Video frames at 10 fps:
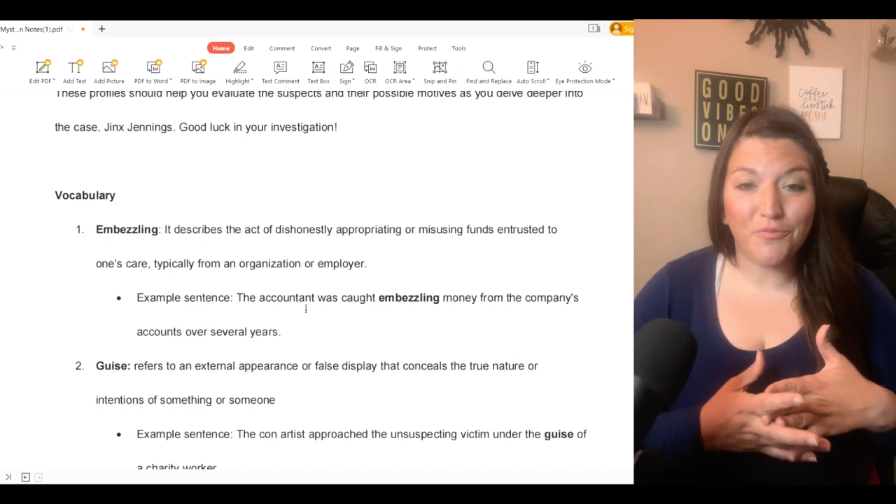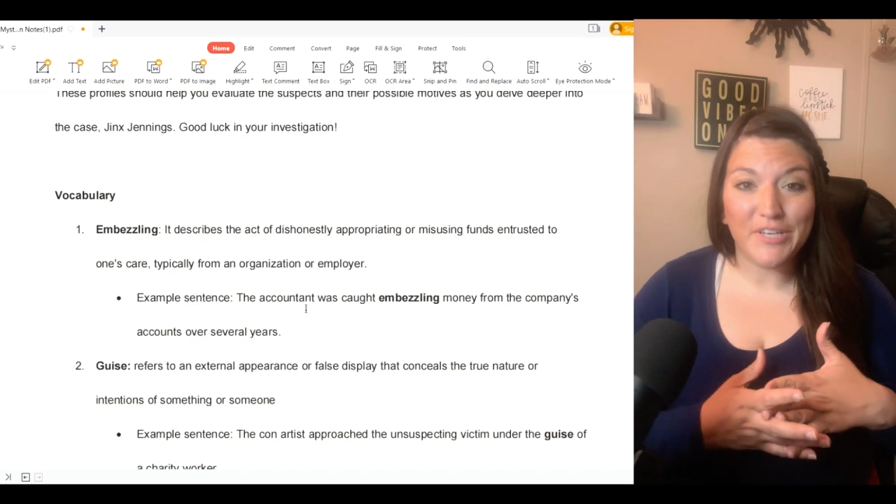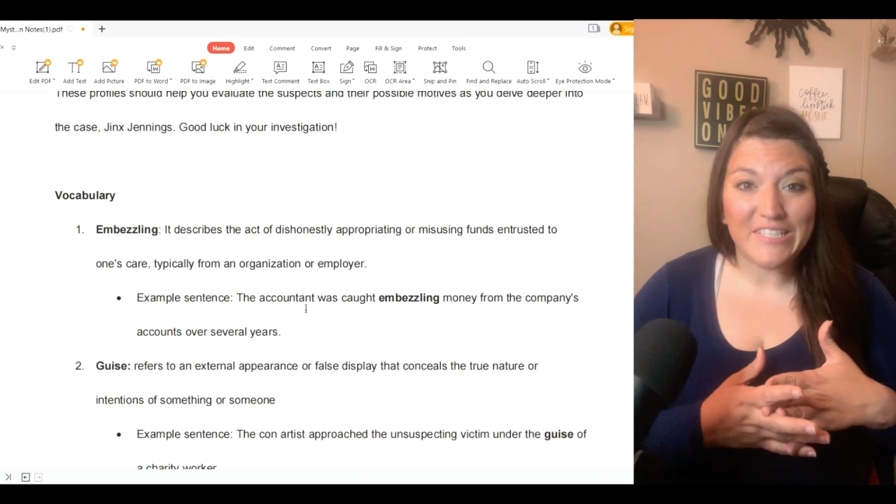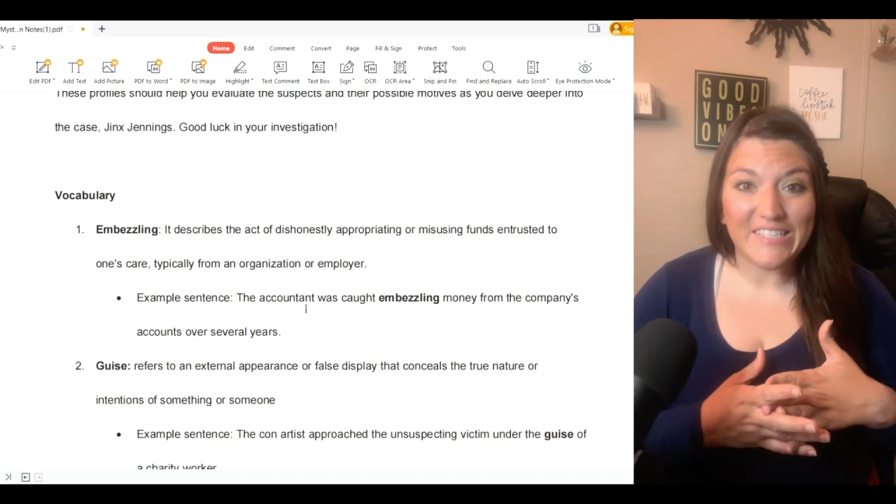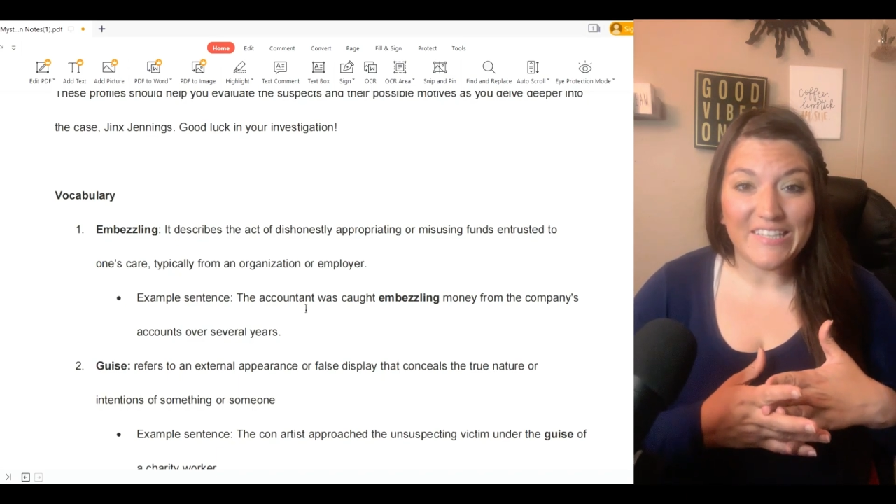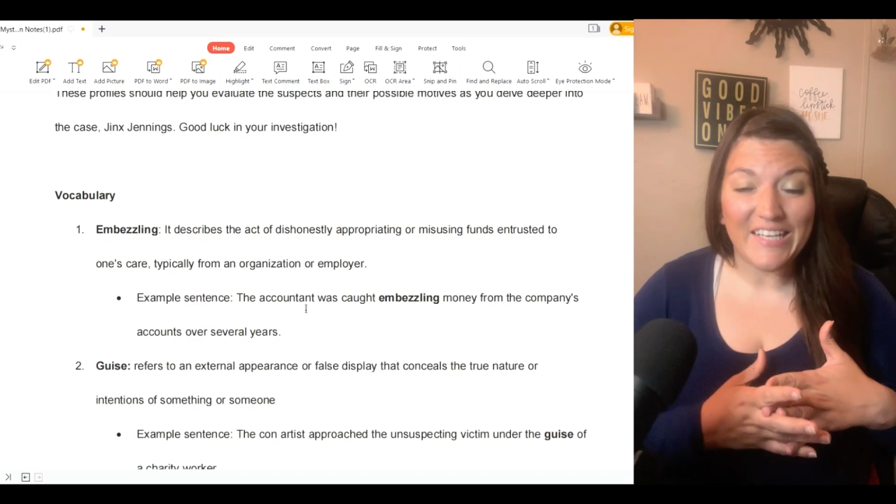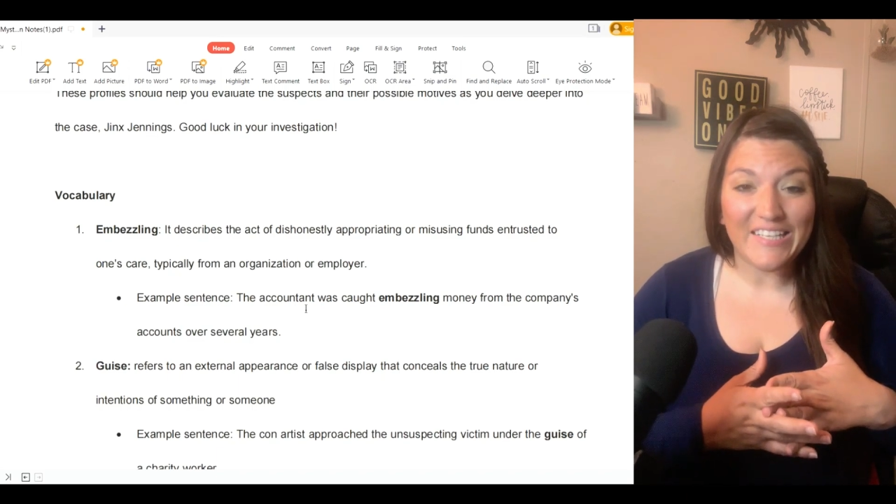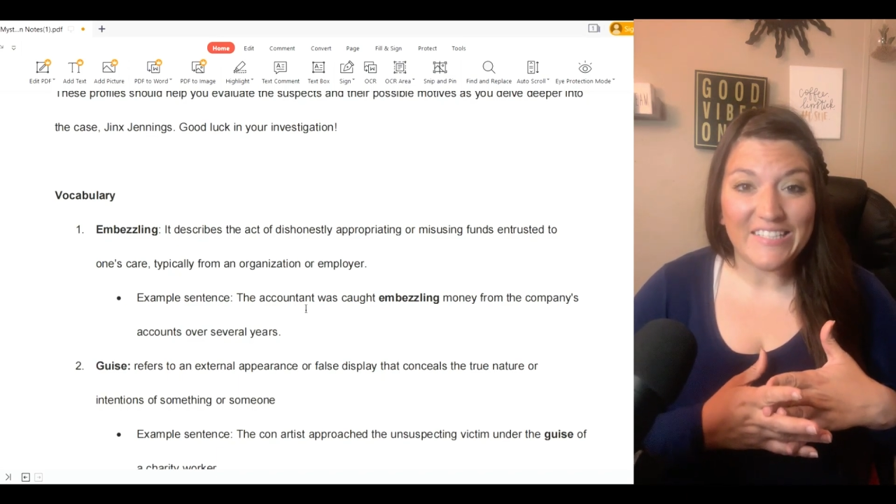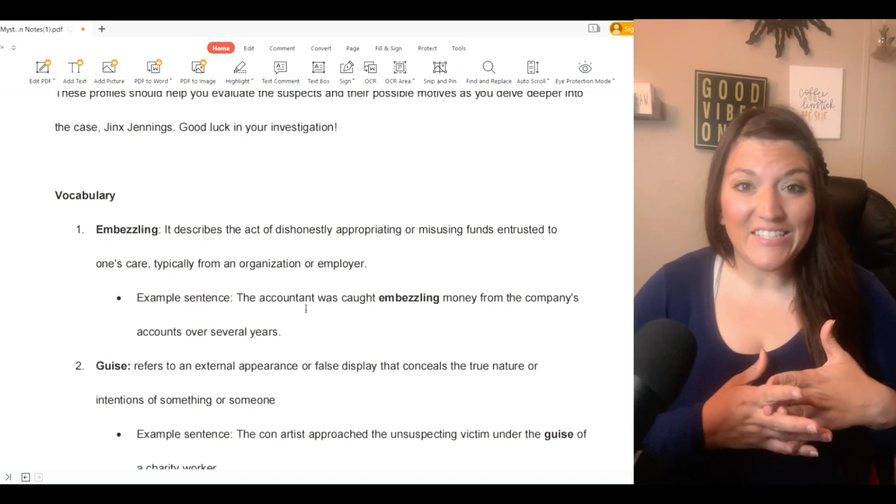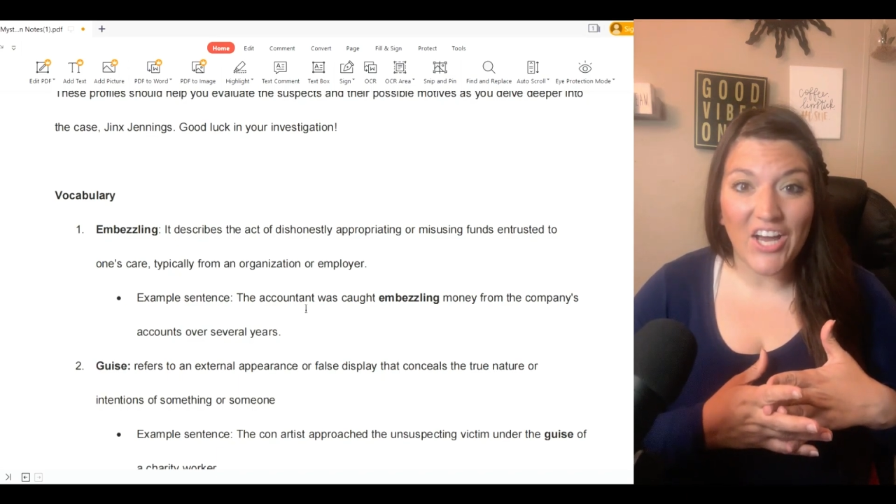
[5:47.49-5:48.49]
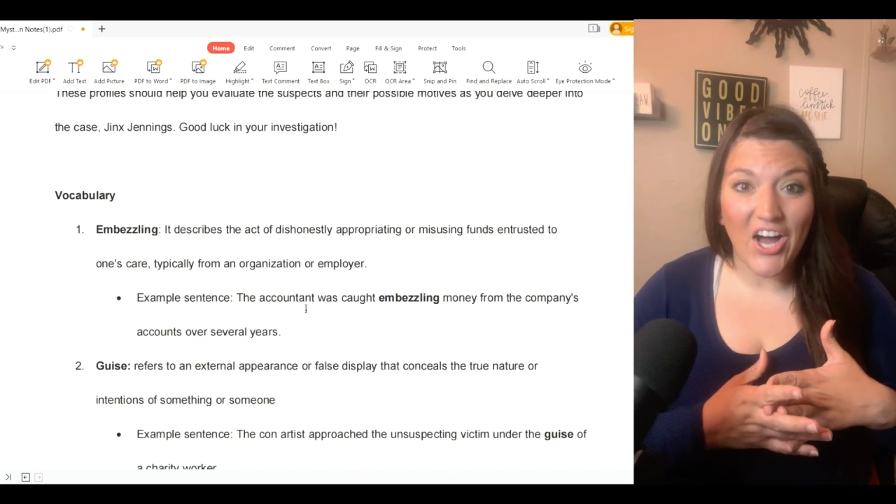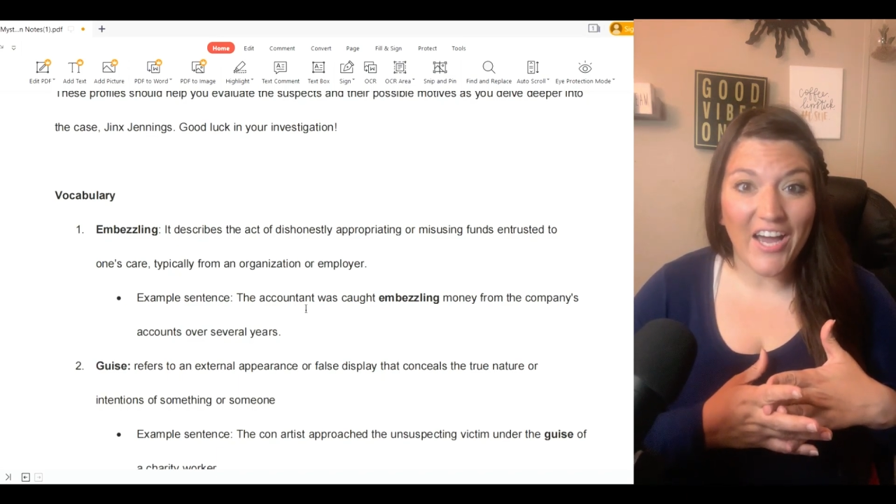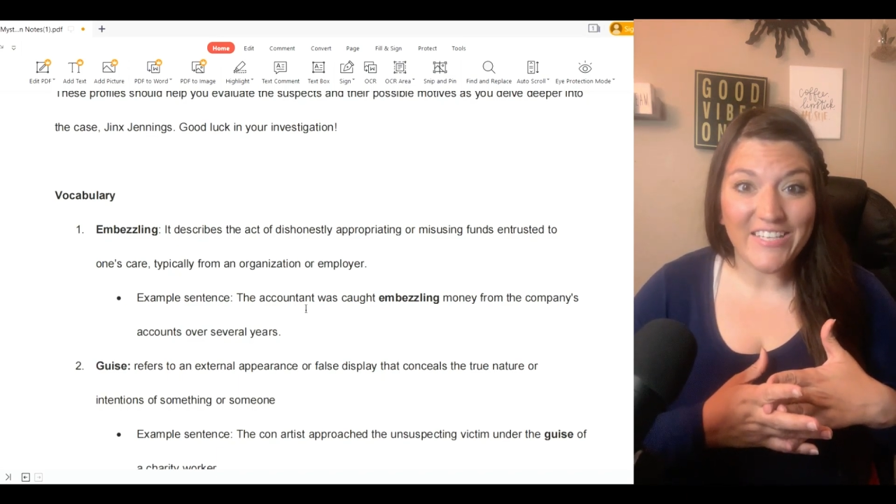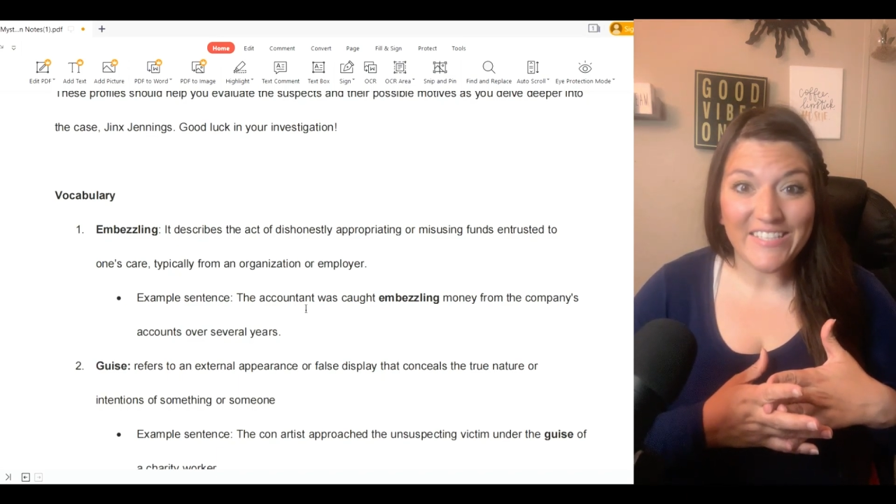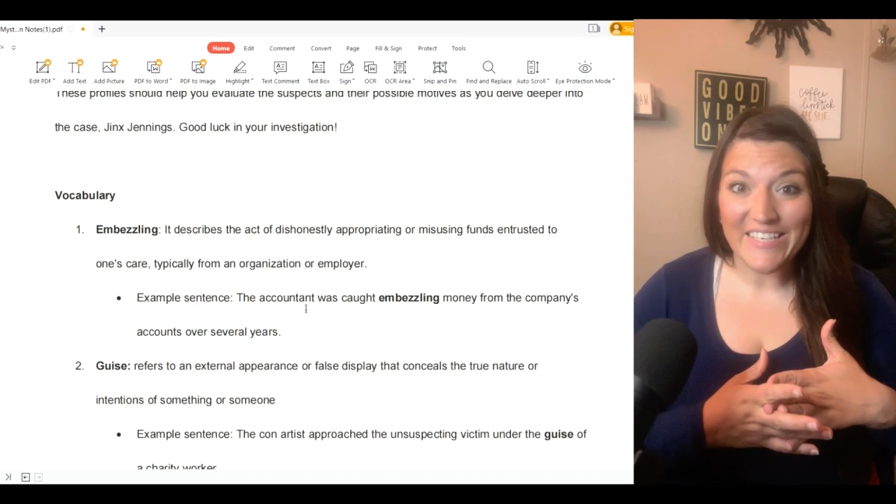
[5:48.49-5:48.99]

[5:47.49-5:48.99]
reason that is not